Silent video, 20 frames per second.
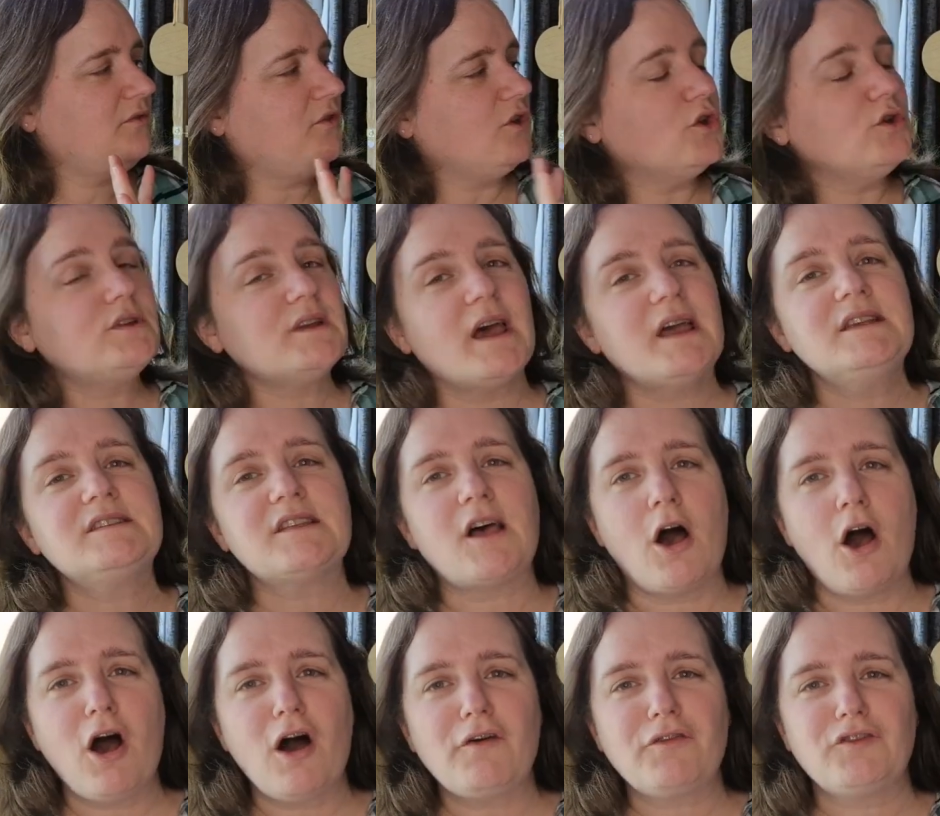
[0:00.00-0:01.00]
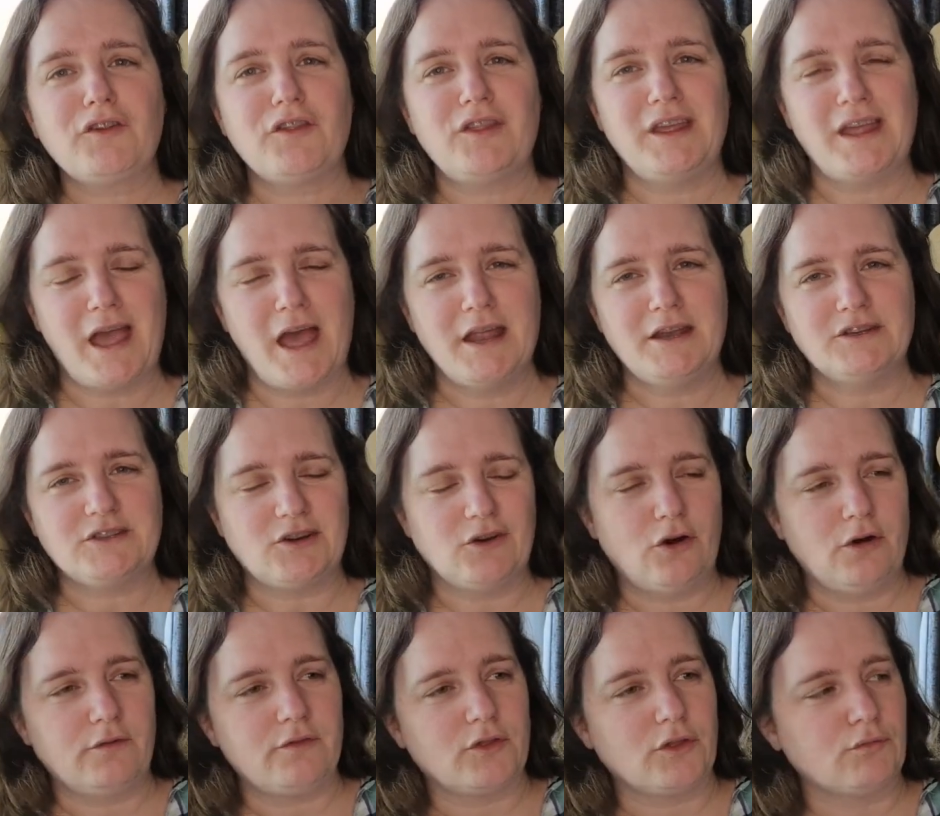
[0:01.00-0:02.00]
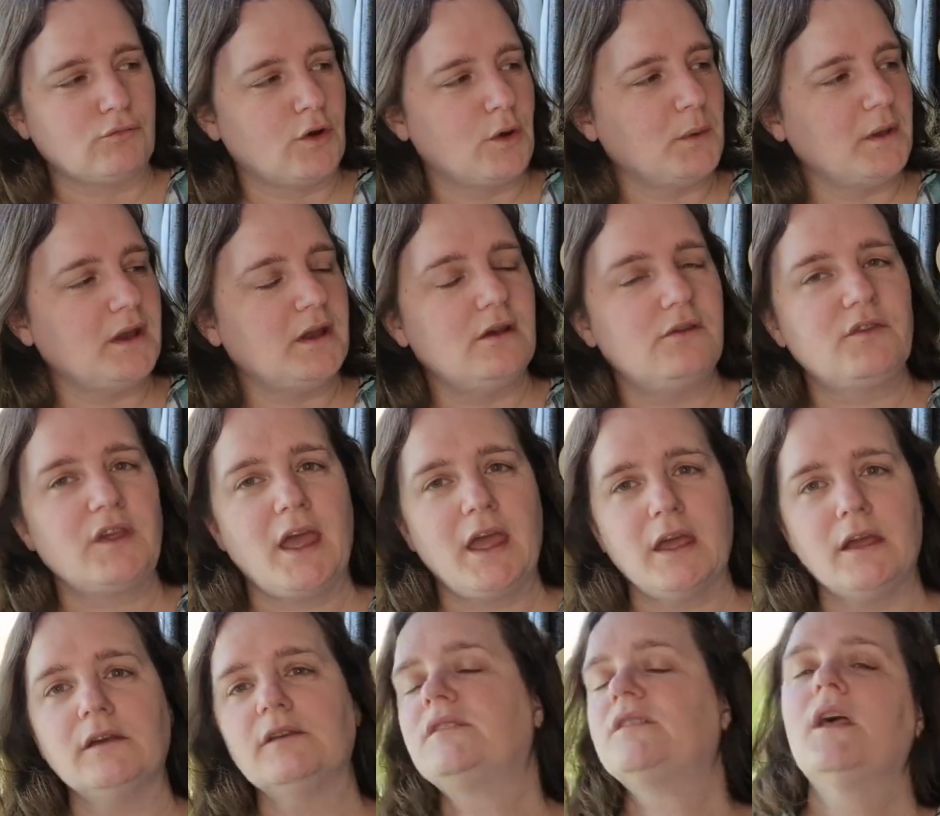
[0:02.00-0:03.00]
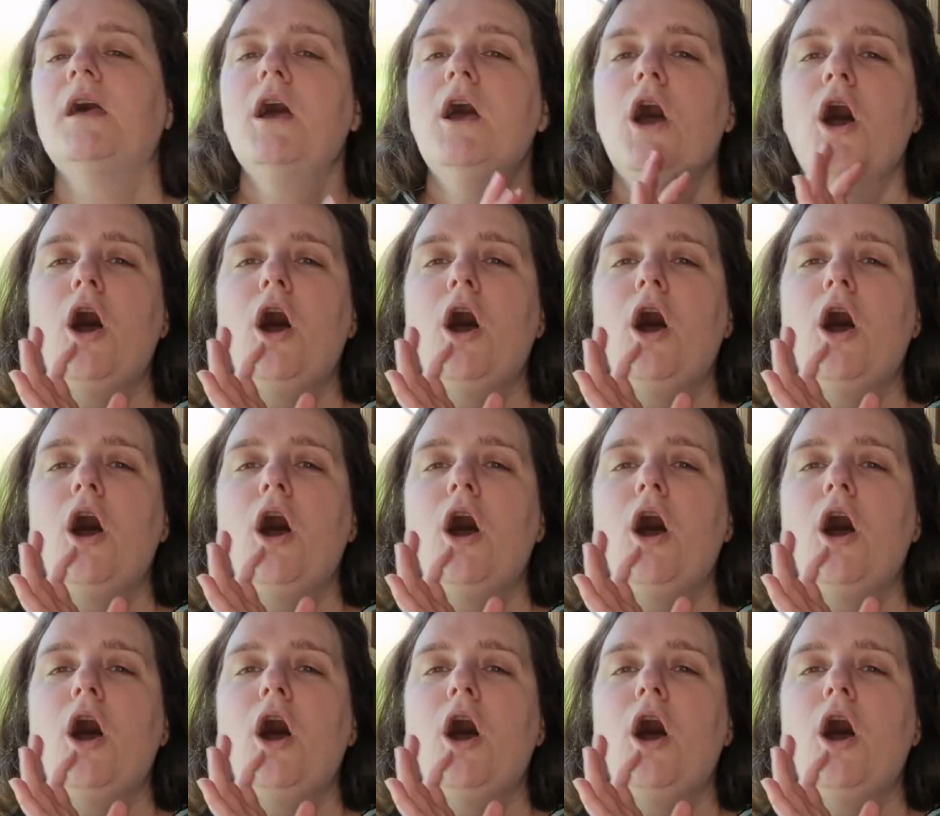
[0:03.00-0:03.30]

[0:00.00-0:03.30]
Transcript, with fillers: a few days after the end of The Ruin of Kings.